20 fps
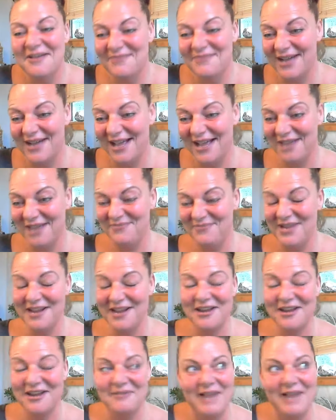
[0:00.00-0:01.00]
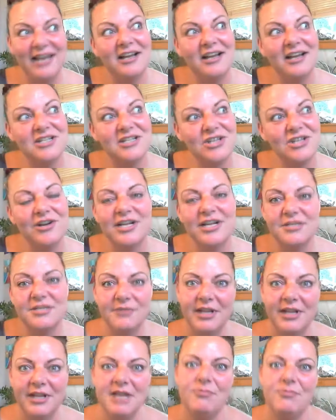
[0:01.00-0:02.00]
But being on a weight loss journey, it's
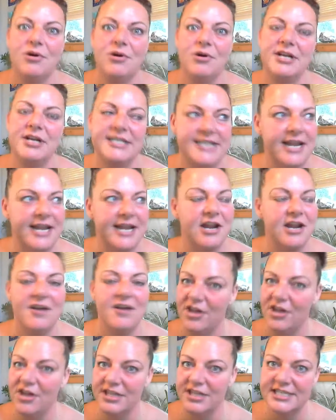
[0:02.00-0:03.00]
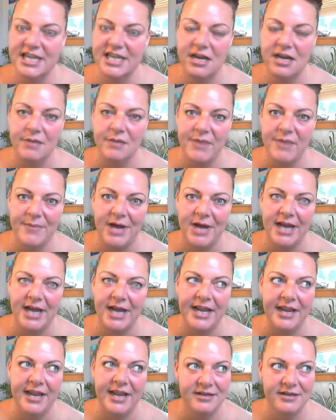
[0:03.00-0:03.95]
really important to take care of all the skin on my body.